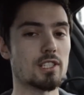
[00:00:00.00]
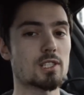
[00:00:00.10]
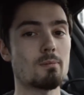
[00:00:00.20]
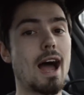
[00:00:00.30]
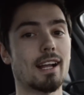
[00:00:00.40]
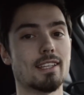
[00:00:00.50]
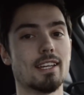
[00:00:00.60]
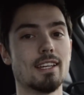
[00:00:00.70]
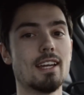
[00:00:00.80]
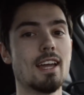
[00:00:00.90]
smacked
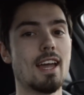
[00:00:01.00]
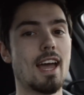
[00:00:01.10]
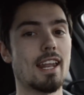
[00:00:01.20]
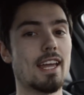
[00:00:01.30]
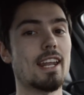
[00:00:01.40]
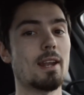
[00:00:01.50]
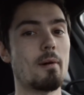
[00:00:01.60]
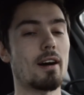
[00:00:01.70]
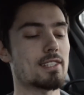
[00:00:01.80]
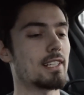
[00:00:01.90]
it and hit it
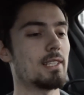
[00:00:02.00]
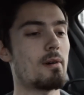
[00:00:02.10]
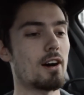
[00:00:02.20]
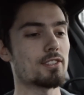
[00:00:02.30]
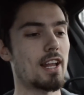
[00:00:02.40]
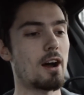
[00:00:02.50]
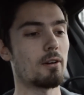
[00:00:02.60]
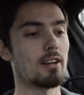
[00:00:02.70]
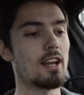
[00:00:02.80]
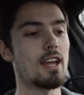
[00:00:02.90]
about 60 miles an
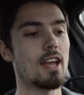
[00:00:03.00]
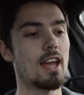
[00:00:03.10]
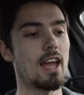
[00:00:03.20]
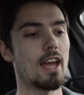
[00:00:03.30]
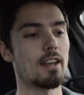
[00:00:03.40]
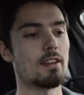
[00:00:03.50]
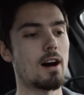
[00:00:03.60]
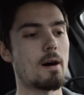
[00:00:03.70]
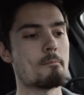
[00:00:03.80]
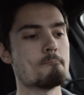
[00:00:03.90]
hour. And
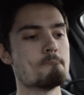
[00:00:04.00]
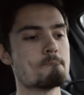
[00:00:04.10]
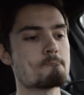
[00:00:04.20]
I